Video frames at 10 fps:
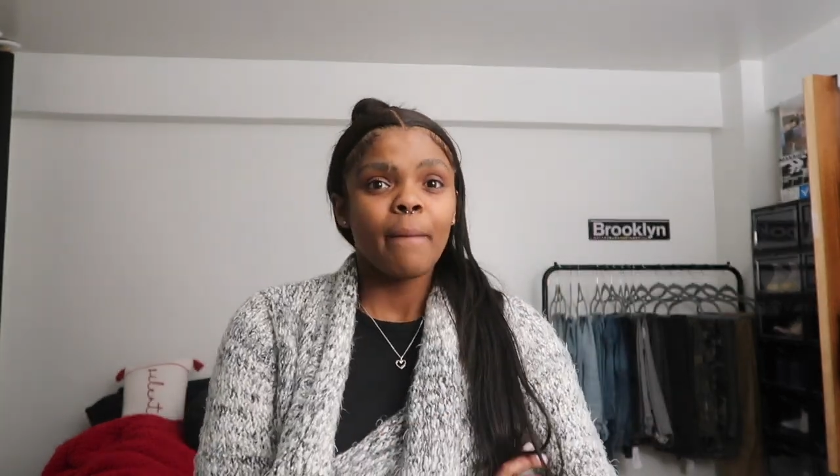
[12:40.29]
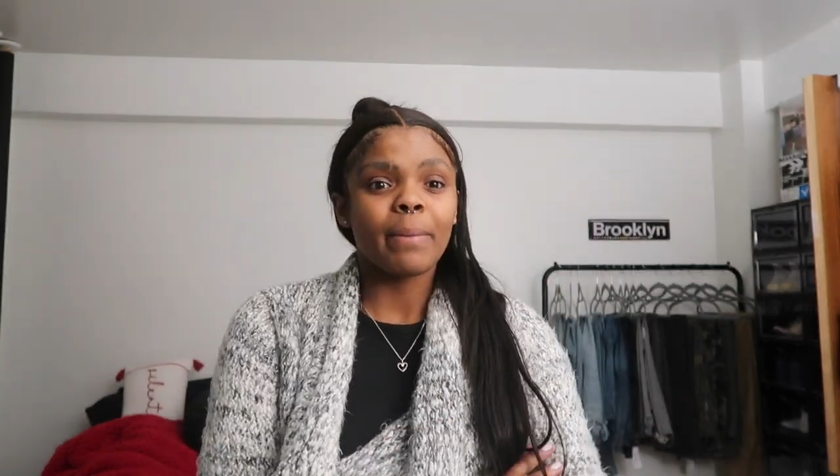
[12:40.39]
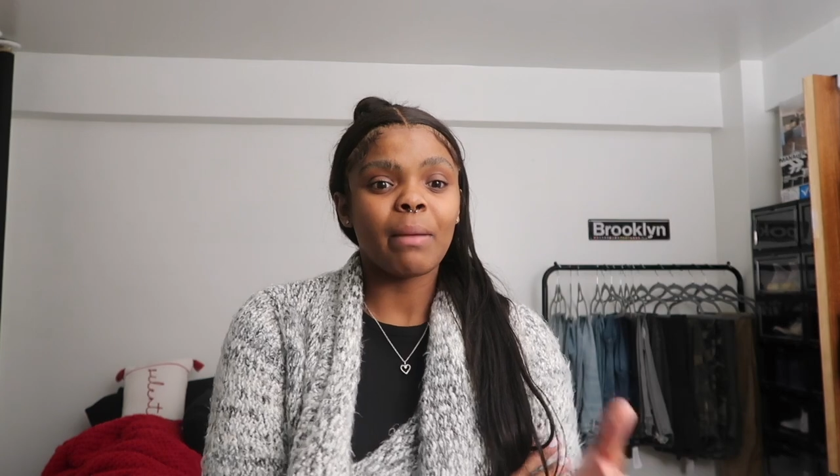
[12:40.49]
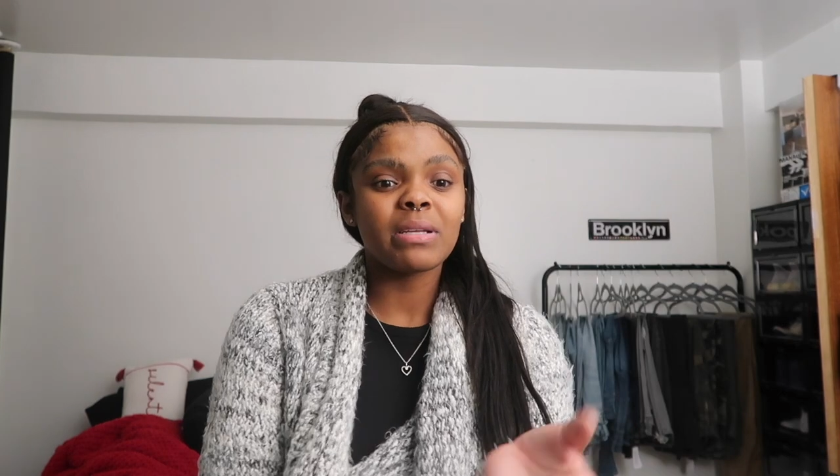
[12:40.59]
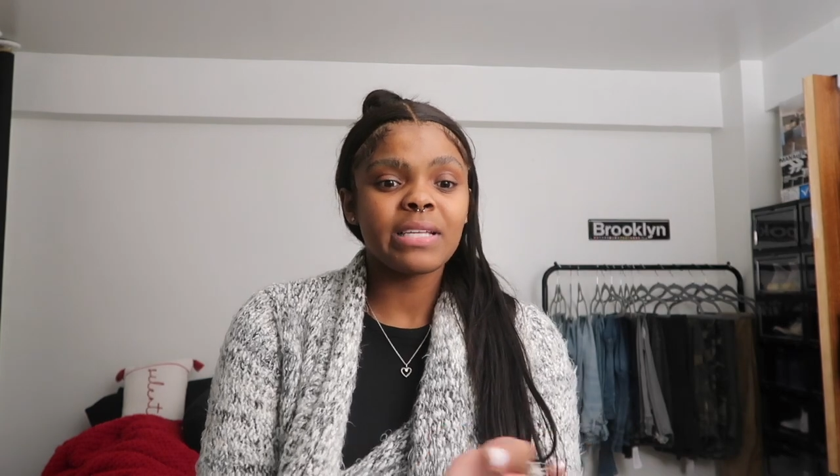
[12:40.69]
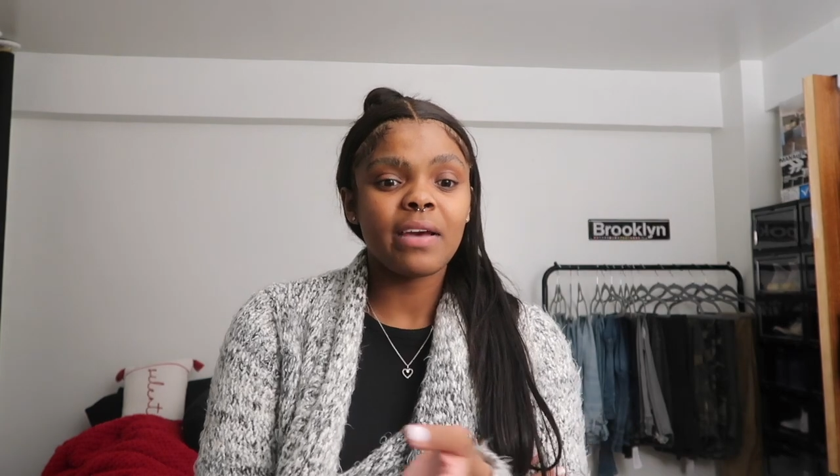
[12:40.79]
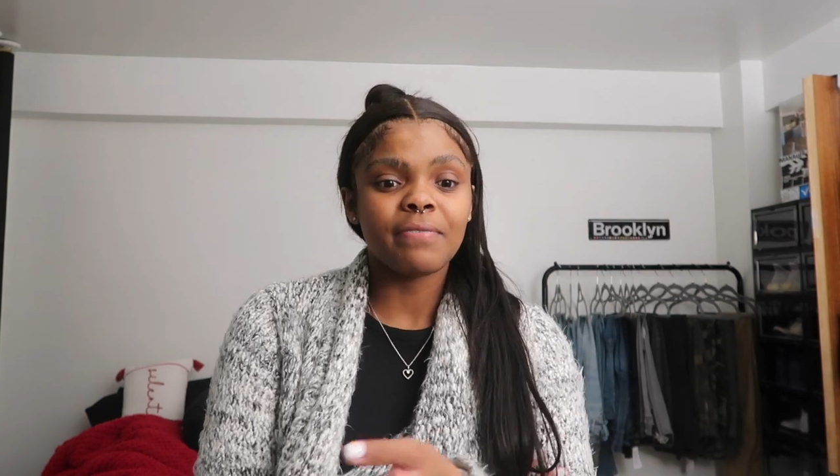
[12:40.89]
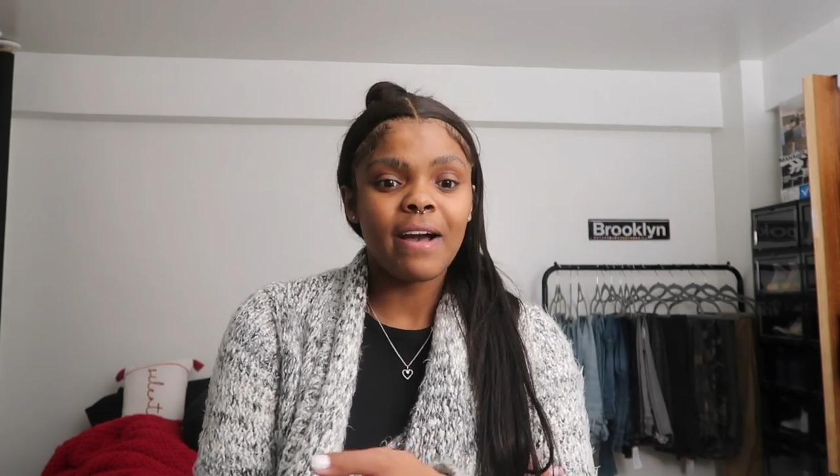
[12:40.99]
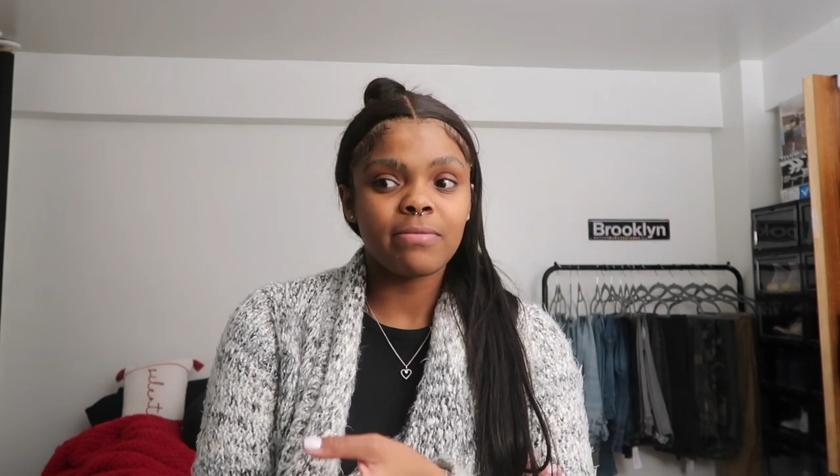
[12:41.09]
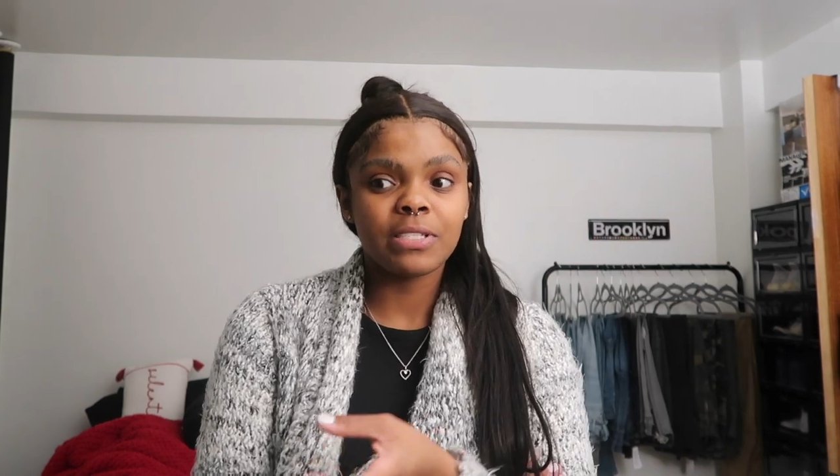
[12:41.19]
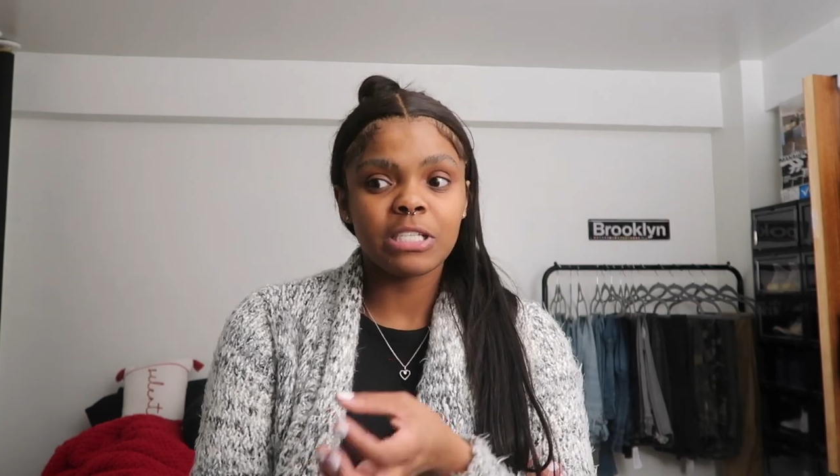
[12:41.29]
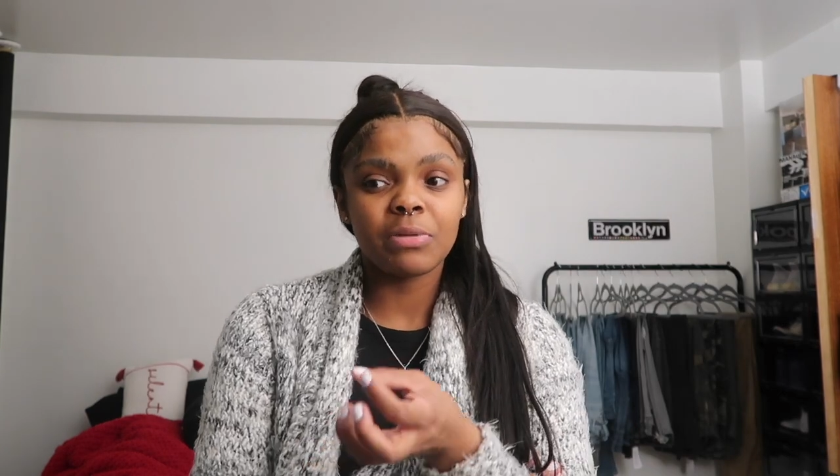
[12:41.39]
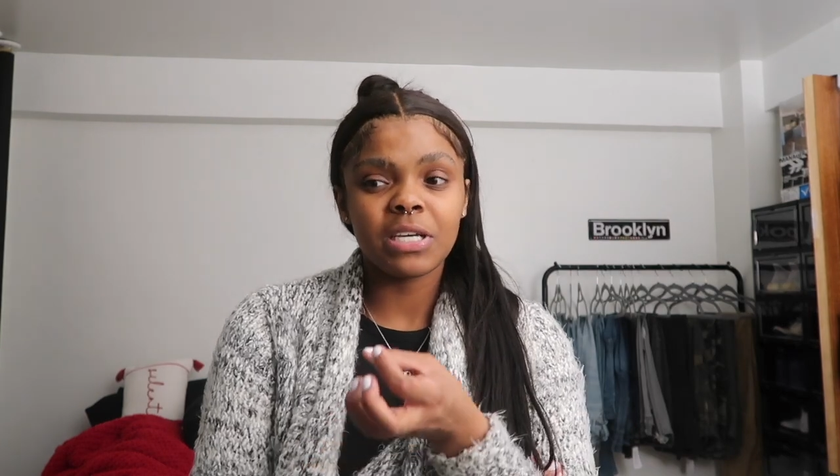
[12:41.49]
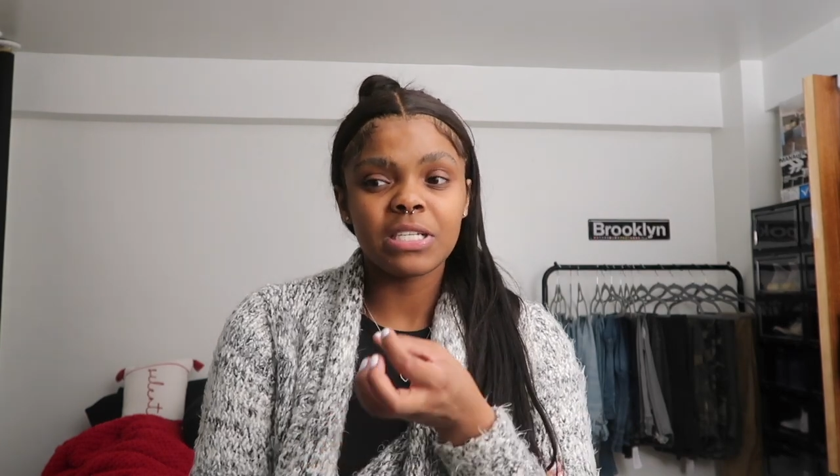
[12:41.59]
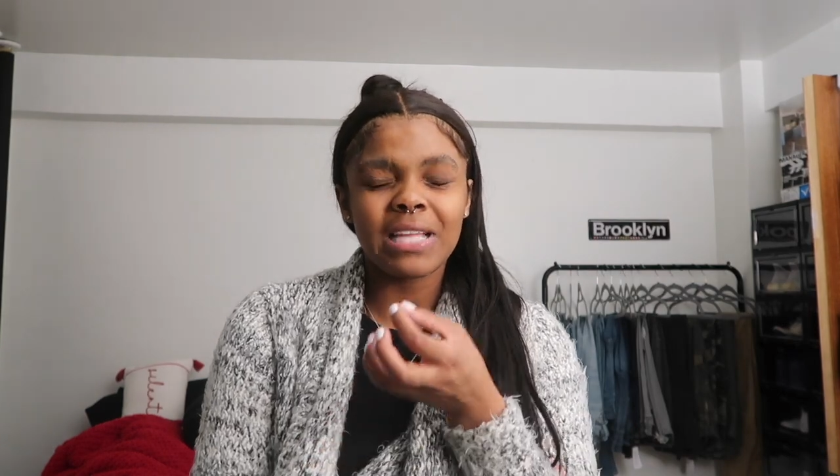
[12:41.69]
but I'm going to say a 5-6
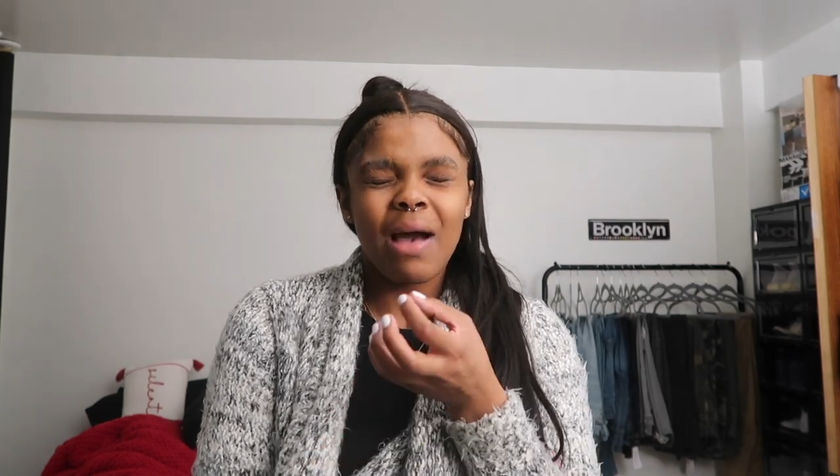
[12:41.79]
because